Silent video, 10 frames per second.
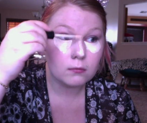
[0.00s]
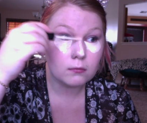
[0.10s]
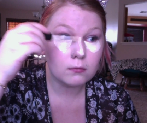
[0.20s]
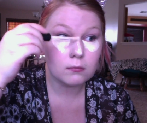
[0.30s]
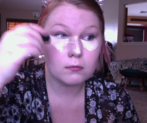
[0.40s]

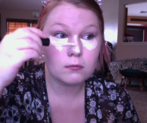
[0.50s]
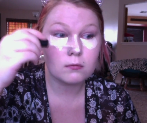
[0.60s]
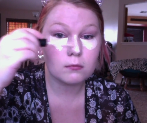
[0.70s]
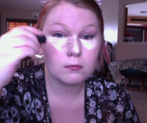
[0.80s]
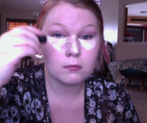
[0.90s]

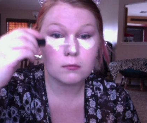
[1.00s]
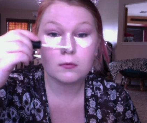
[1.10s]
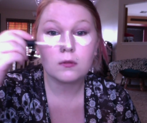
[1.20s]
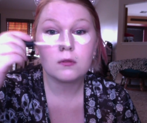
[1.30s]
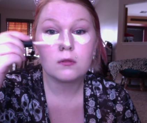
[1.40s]

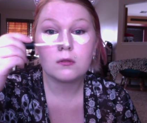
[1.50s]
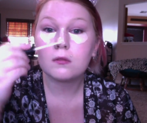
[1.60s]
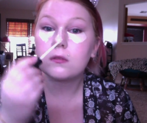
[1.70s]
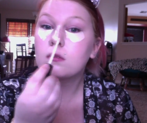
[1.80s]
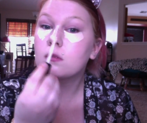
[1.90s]

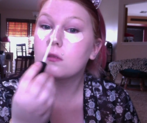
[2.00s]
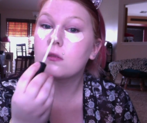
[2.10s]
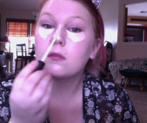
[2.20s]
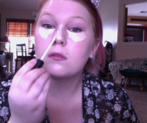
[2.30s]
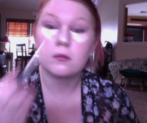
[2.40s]

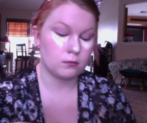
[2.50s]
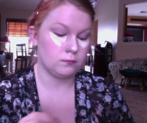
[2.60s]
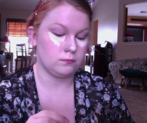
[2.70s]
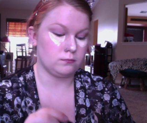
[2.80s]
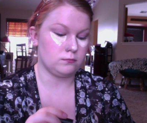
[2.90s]

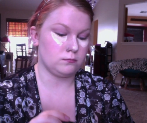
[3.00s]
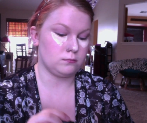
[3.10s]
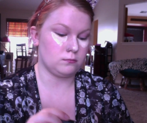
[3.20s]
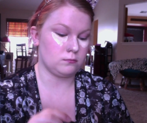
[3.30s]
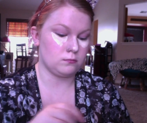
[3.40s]

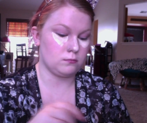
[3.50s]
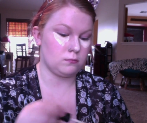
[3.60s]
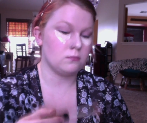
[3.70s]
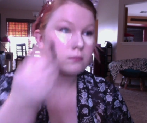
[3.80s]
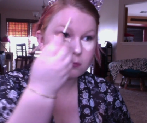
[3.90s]

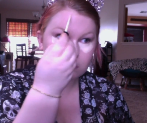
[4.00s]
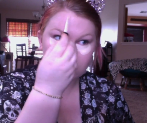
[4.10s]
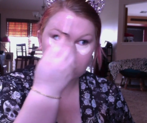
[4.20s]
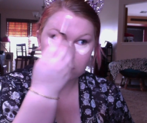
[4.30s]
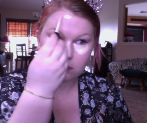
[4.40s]

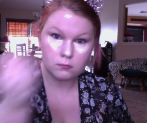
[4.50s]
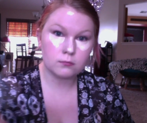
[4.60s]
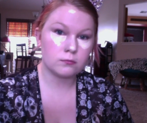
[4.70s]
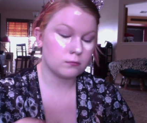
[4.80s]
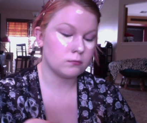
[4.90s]

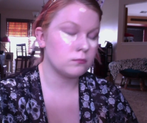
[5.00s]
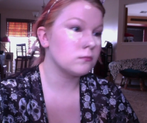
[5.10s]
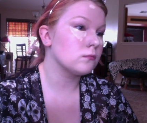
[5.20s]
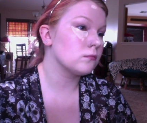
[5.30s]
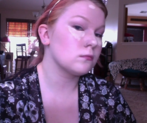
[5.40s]

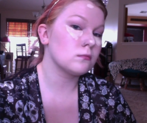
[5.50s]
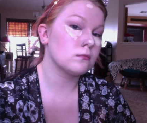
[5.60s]
No one is speaking in this clip.